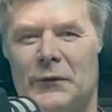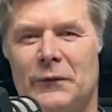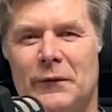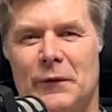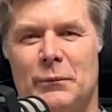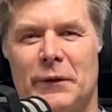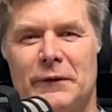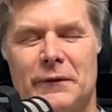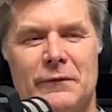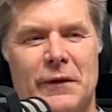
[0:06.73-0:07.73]
to the
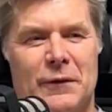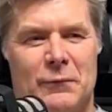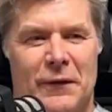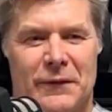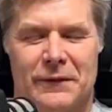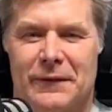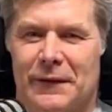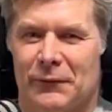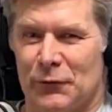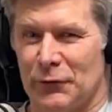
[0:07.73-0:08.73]
Peninsula Vet Emergency
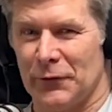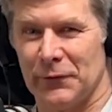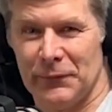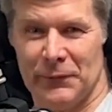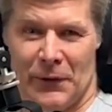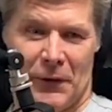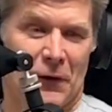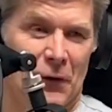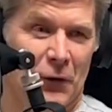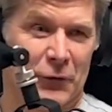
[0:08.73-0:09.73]
and Referral
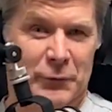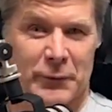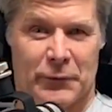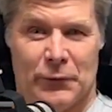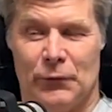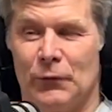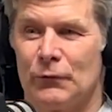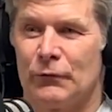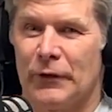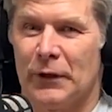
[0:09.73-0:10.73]
Hospital
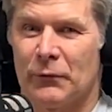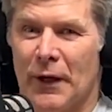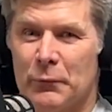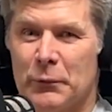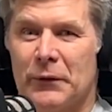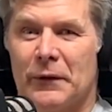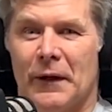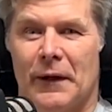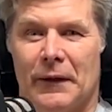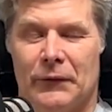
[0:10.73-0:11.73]
Vet Wrap,
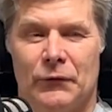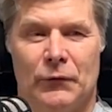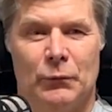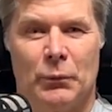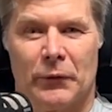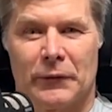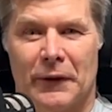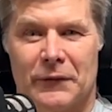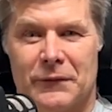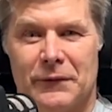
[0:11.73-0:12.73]
our new
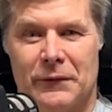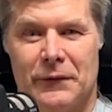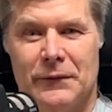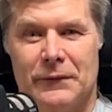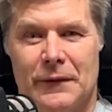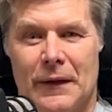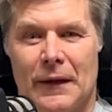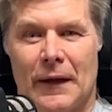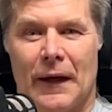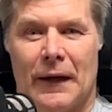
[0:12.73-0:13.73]
podcast series
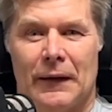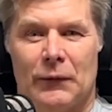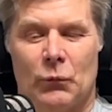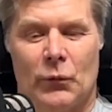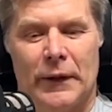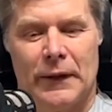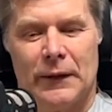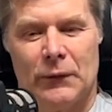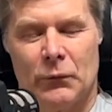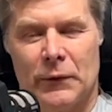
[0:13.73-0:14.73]

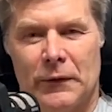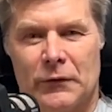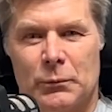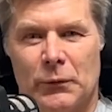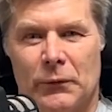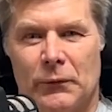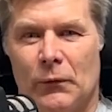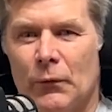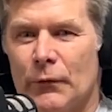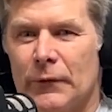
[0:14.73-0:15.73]
where we explore
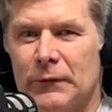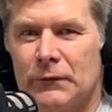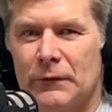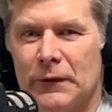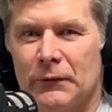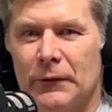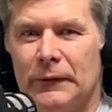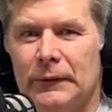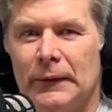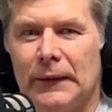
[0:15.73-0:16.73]
all things veterinary.